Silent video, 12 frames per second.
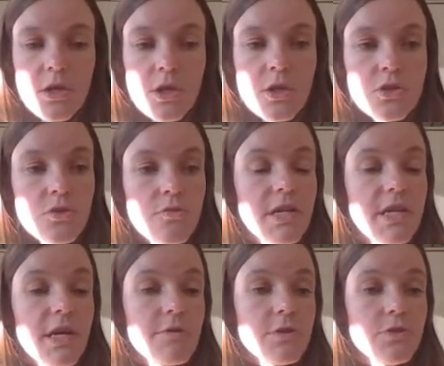So what
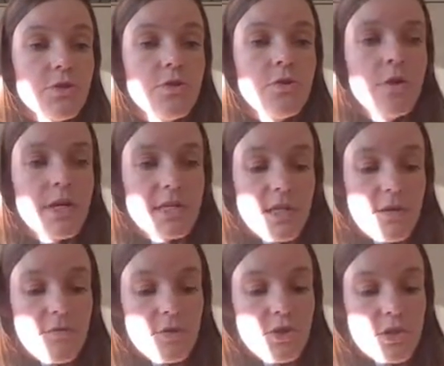I will do is I
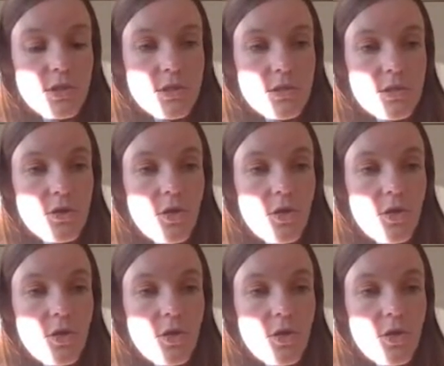will just